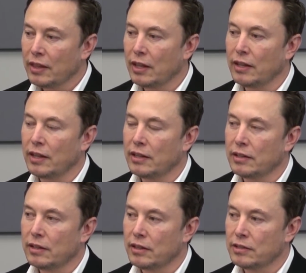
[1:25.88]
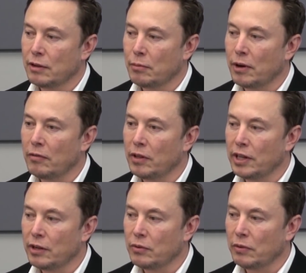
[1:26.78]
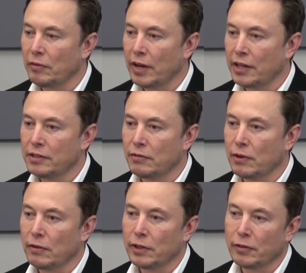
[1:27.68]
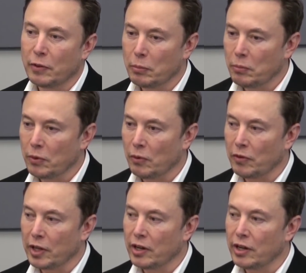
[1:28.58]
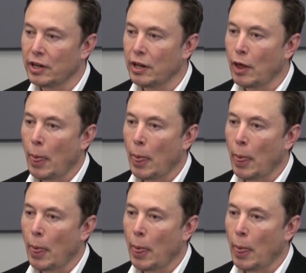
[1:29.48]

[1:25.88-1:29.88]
and that there's some probability it will be bad, some probability it'll be it will be good.